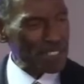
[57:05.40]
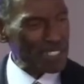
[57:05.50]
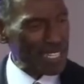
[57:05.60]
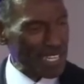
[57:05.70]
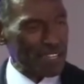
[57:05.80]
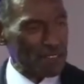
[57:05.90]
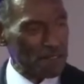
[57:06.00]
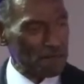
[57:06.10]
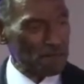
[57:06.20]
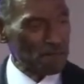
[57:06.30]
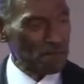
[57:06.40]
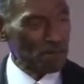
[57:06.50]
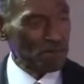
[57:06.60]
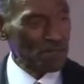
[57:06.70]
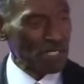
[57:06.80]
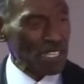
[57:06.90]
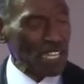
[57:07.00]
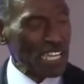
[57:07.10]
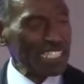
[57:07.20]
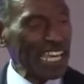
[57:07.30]
here?"
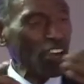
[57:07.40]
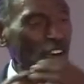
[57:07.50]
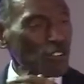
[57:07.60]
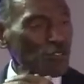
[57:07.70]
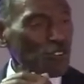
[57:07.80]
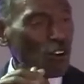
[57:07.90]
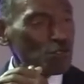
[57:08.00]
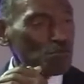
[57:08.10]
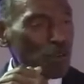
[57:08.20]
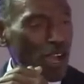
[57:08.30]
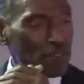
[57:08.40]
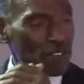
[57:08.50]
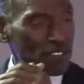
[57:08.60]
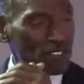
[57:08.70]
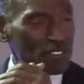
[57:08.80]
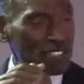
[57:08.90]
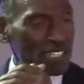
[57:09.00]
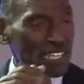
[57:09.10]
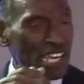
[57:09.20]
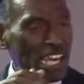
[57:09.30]
They are the false prophets.
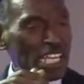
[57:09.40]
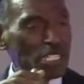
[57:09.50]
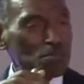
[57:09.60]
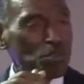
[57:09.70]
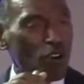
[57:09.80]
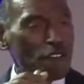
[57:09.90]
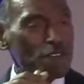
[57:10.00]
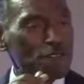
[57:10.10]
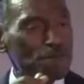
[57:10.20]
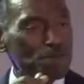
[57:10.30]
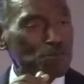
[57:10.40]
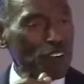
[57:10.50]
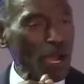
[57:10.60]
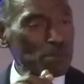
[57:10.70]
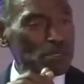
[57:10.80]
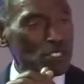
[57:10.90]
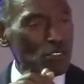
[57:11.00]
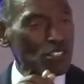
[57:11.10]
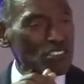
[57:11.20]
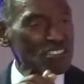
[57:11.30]
And the prof- prophets are going to
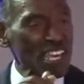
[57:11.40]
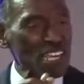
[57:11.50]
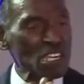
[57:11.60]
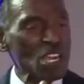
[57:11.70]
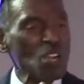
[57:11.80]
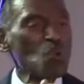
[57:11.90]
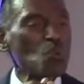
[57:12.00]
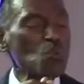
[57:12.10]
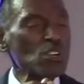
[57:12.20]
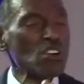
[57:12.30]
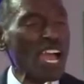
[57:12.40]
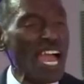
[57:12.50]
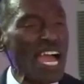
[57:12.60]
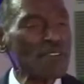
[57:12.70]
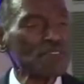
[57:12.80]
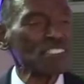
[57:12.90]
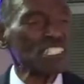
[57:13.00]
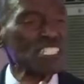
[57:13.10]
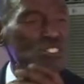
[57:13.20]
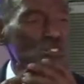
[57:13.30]
say, we are having
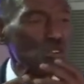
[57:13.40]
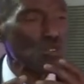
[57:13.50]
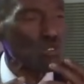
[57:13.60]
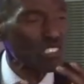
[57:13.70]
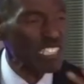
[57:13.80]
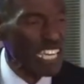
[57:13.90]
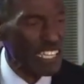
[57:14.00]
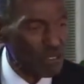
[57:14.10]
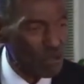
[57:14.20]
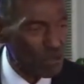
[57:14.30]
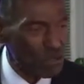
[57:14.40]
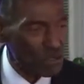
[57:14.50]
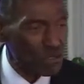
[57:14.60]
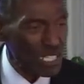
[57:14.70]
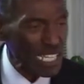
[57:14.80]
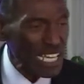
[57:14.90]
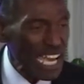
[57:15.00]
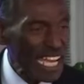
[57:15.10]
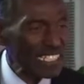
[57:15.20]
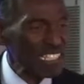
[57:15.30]
these tornadoes and
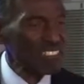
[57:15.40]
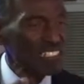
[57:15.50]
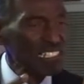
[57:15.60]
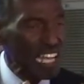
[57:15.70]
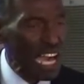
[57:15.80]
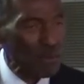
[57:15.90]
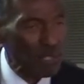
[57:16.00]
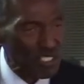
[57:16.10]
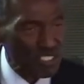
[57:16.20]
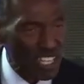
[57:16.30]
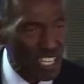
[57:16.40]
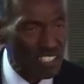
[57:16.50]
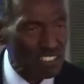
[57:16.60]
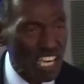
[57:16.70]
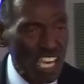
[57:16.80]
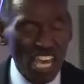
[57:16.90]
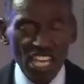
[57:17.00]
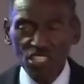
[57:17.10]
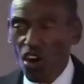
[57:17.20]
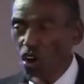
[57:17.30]
these climate change and
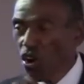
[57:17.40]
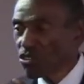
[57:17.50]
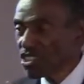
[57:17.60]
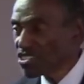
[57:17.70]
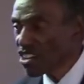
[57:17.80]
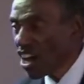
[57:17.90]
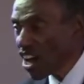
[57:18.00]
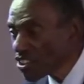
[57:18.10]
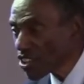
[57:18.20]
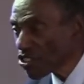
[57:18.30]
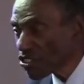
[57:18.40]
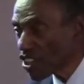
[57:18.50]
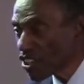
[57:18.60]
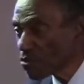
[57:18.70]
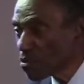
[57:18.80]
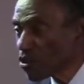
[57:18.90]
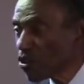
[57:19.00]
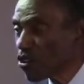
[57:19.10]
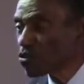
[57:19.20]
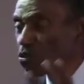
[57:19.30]
all these other things
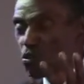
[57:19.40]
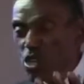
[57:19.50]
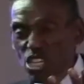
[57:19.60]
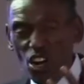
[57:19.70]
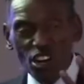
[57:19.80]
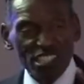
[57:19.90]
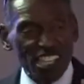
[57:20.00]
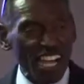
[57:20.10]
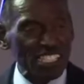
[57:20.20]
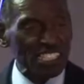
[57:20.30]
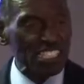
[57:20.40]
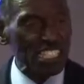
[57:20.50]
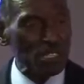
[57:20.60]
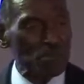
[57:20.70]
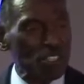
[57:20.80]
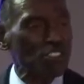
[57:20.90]
because we are not keeping the